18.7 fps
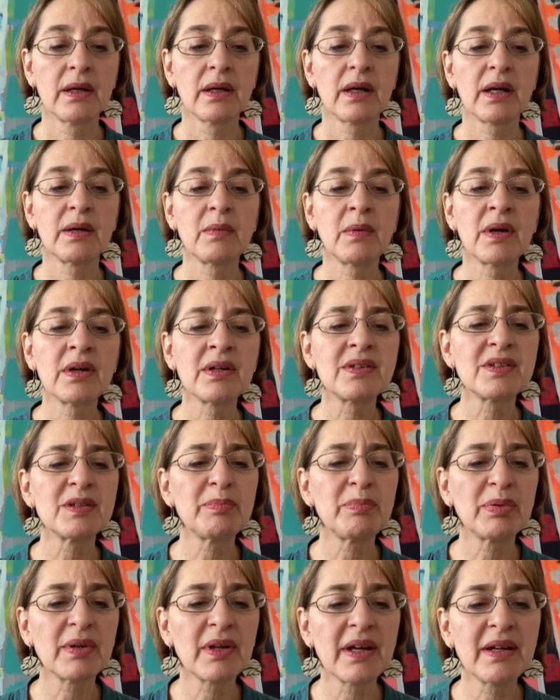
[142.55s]
I wanted to
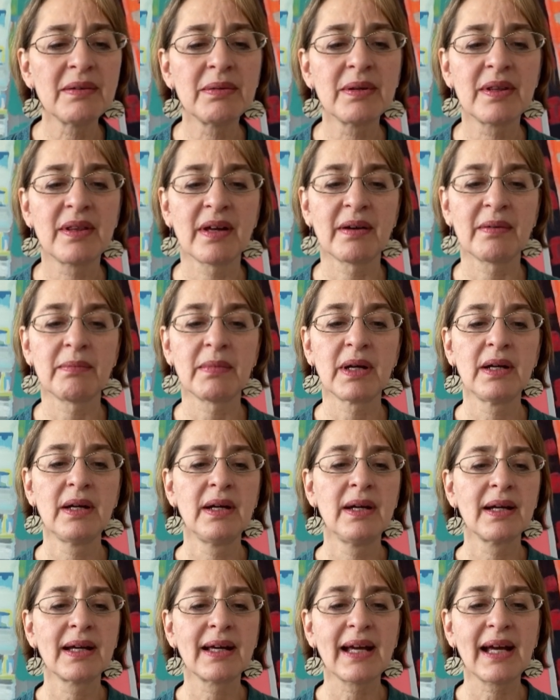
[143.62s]
play with them,
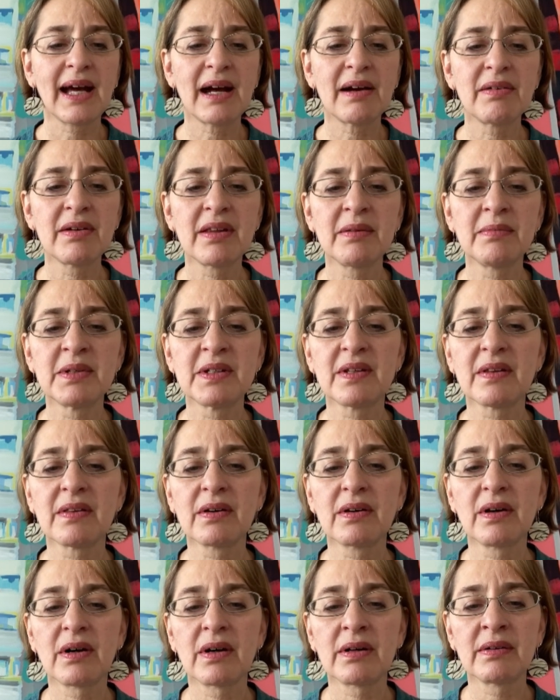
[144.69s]
carry them into the
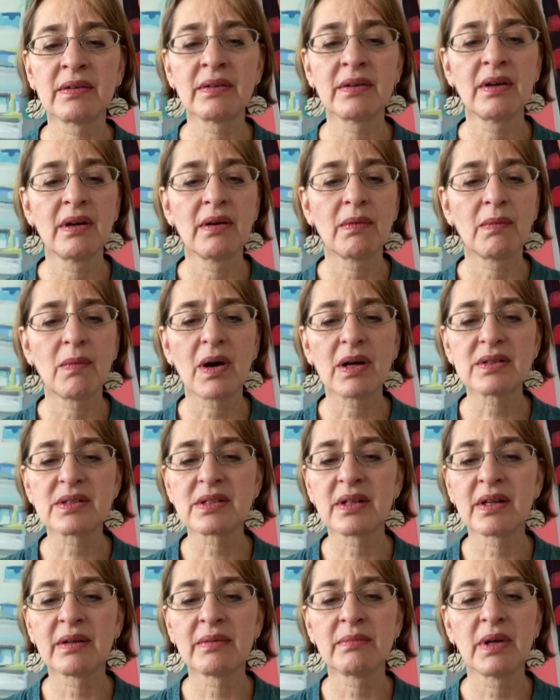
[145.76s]
garden, watch
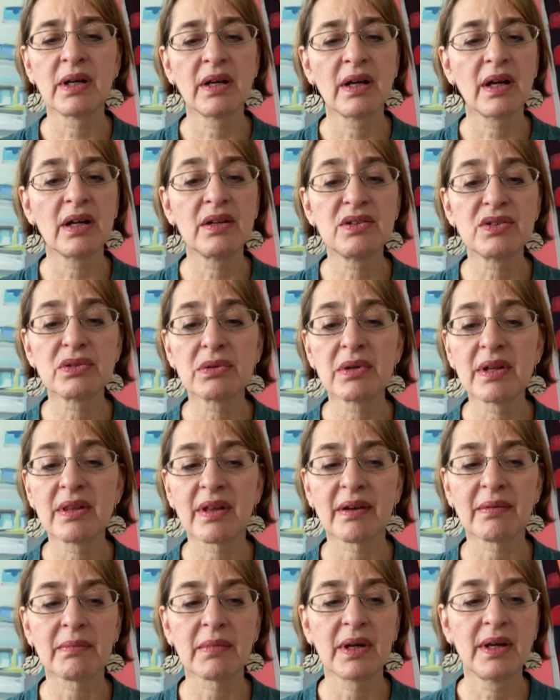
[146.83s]
them, enjoy
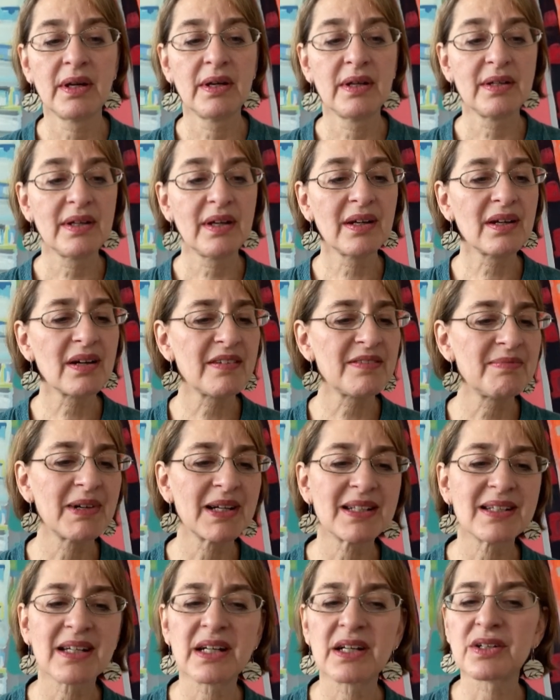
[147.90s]
them, take off my
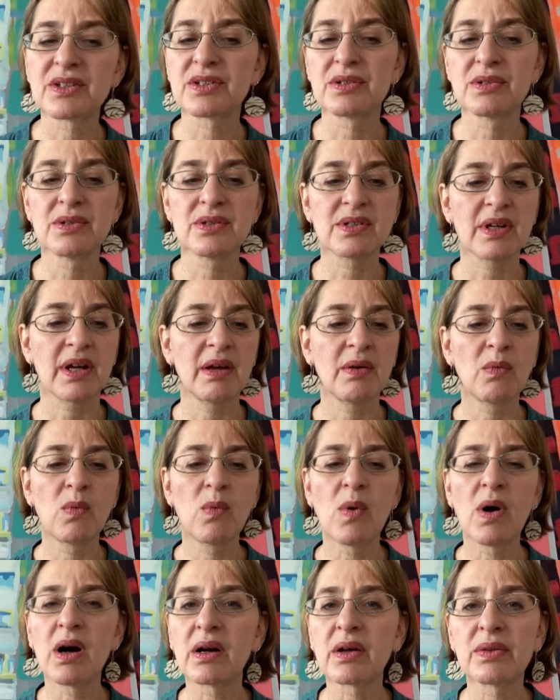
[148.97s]
tennis shoes and
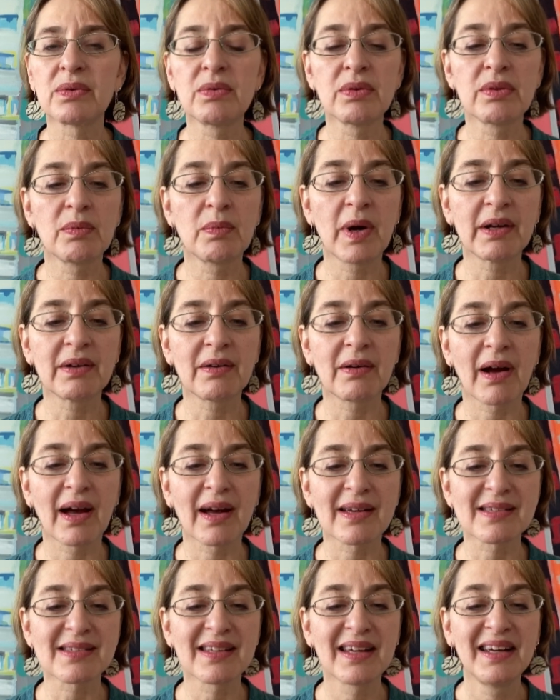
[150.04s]
walk through the wet
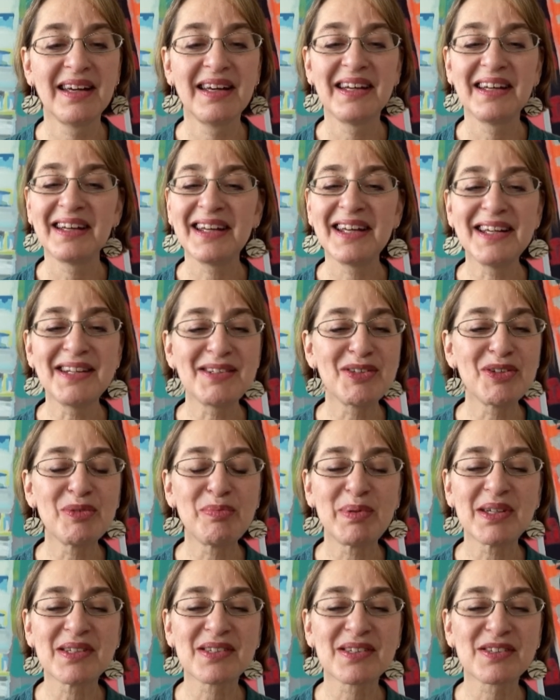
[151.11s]
grass, eat two
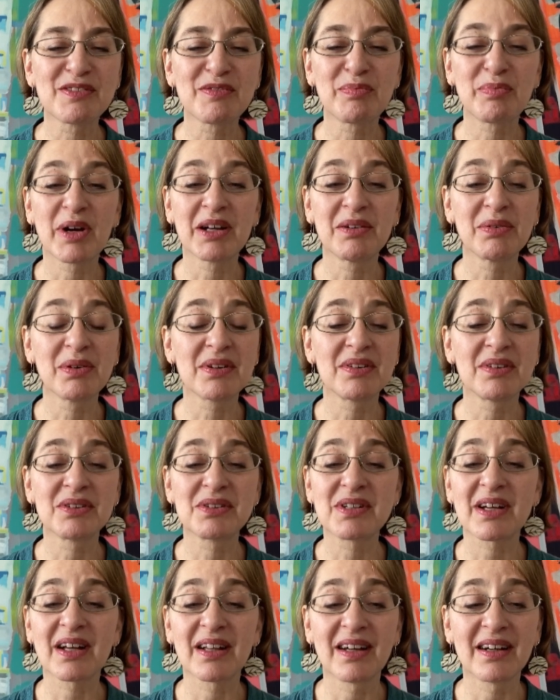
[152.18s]
pieces of bread with
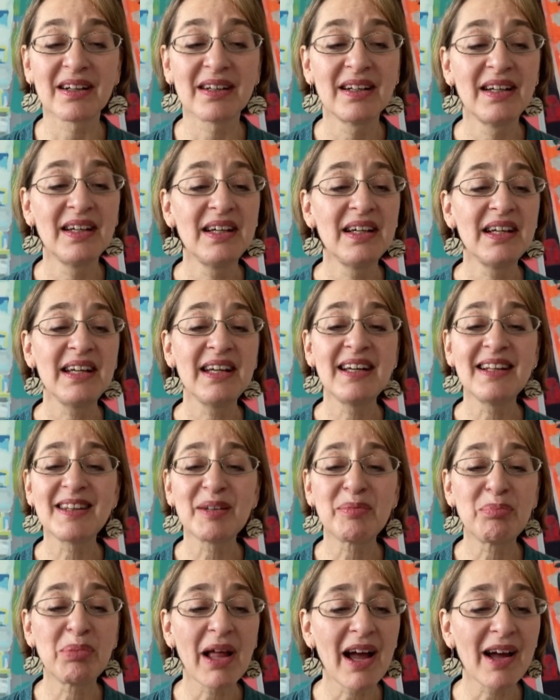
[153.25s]
Nutella, eat the
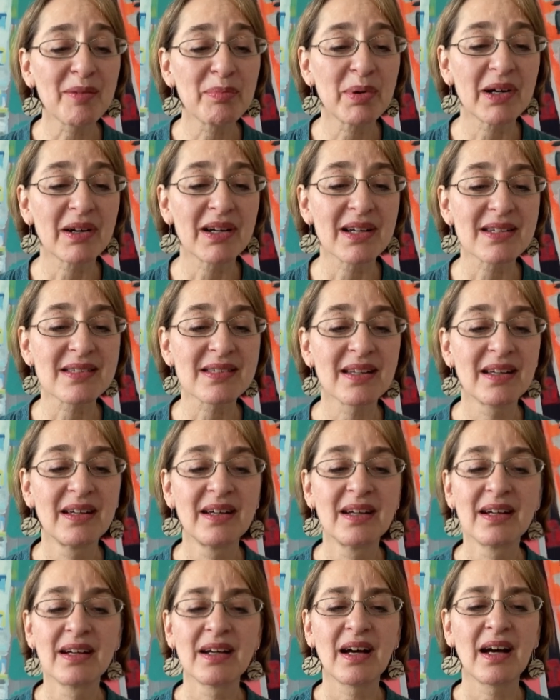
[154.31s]
blackberries.
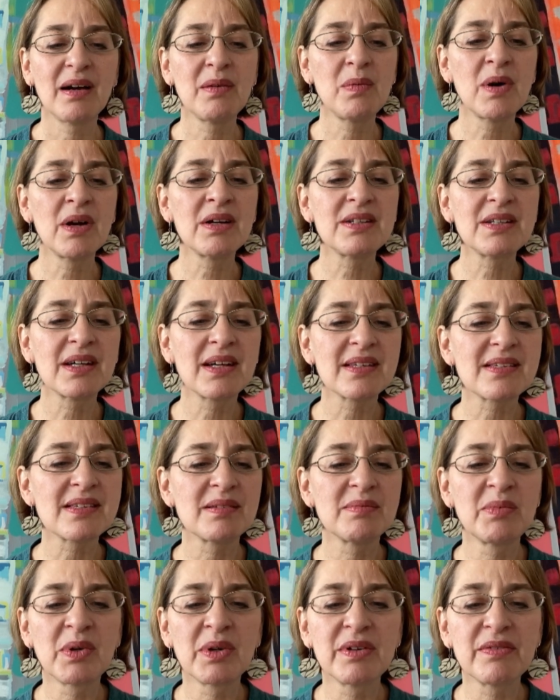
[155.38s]
I wanted to get
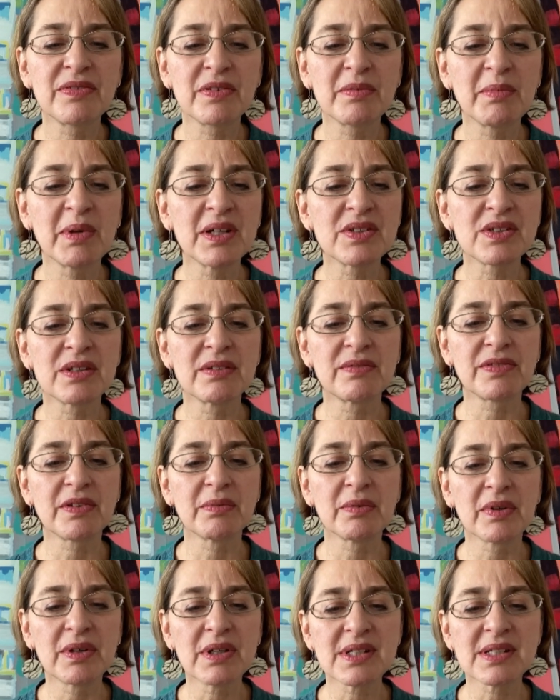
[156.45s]
some more information from
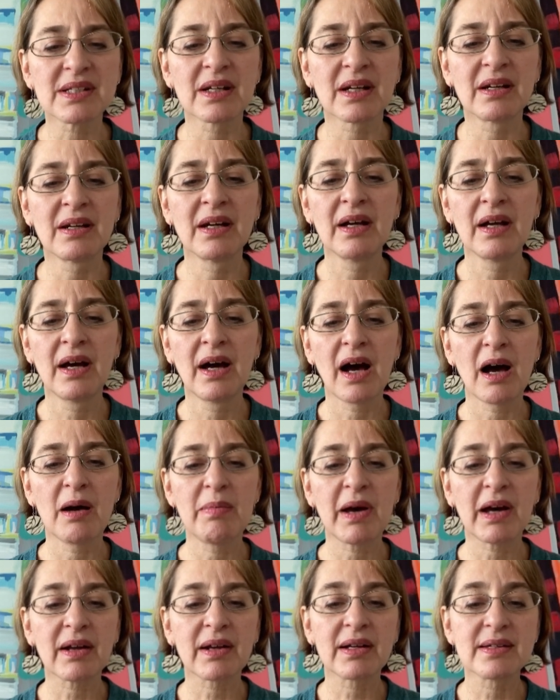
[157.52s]
Christian
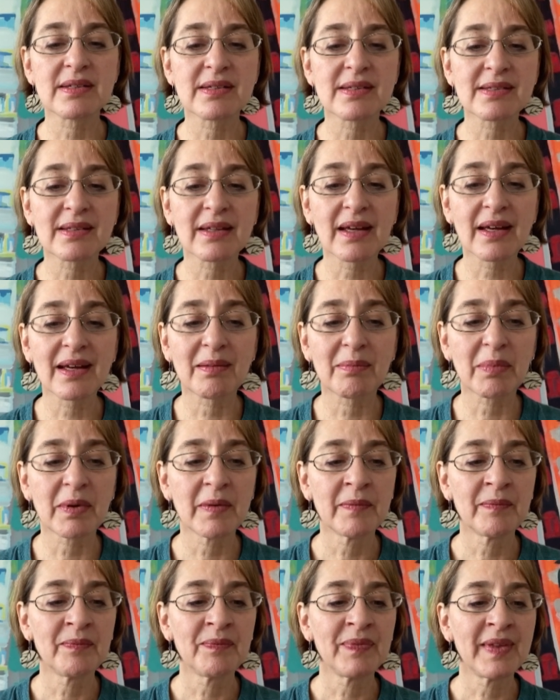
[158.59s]
about his escape,
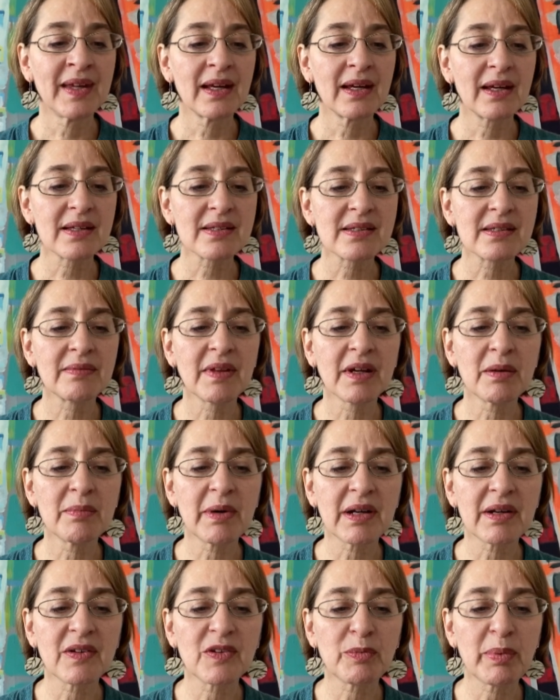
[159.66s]
get something
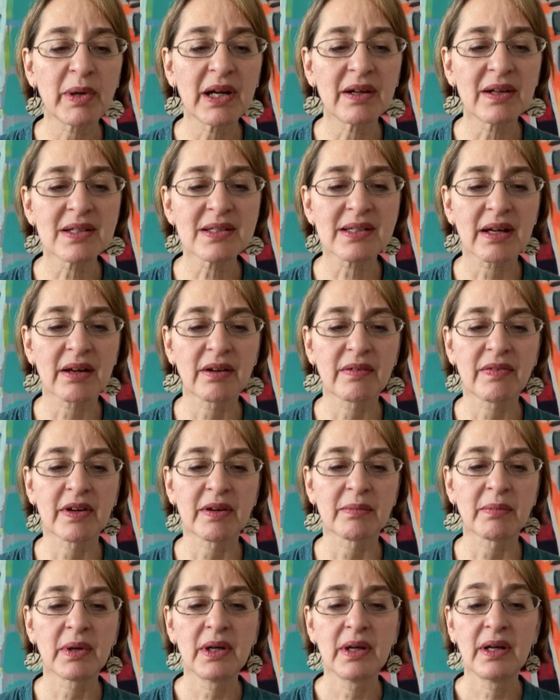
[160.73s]
about his parents out of
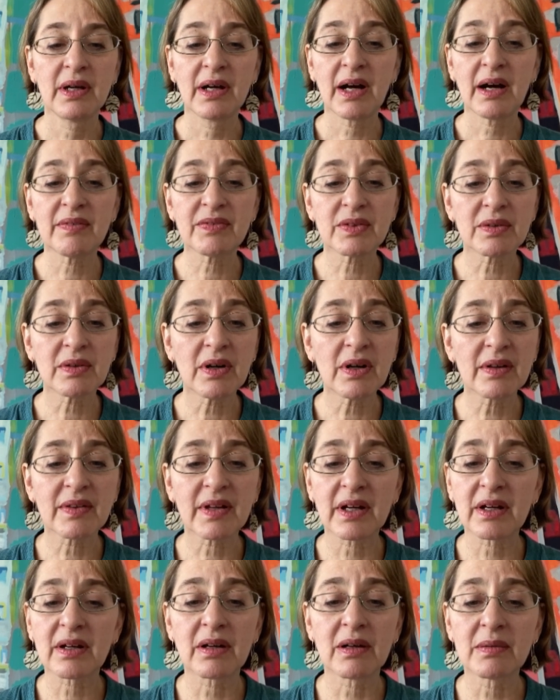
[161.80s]
him. After all,
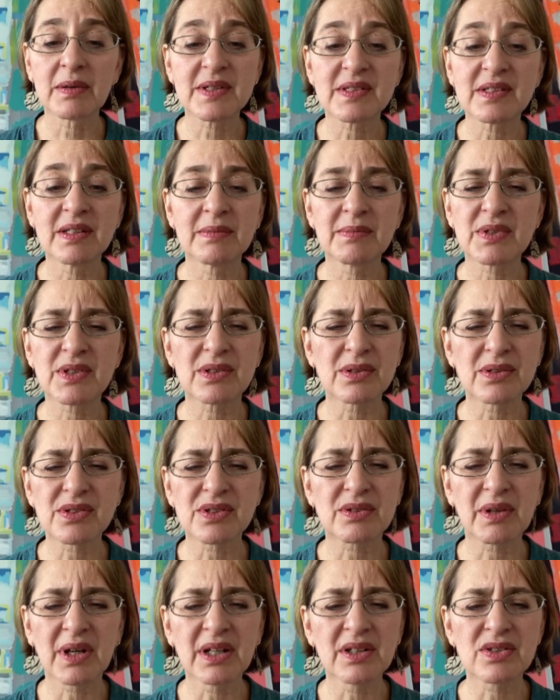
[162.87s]
they had always seemed so
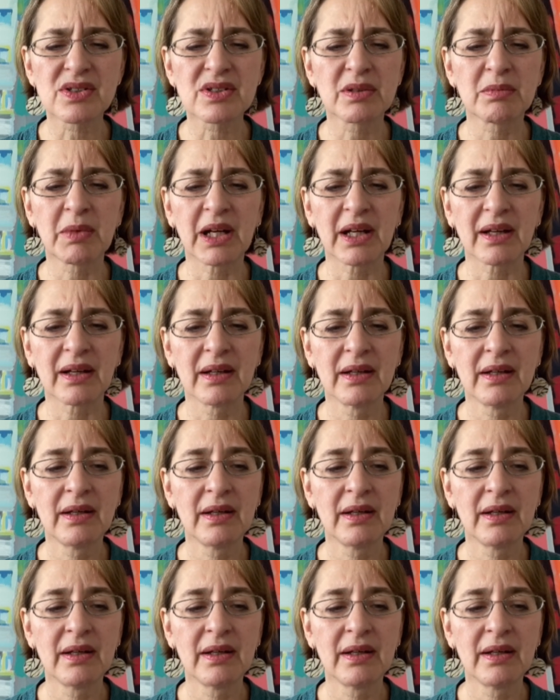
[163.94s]
strange to me.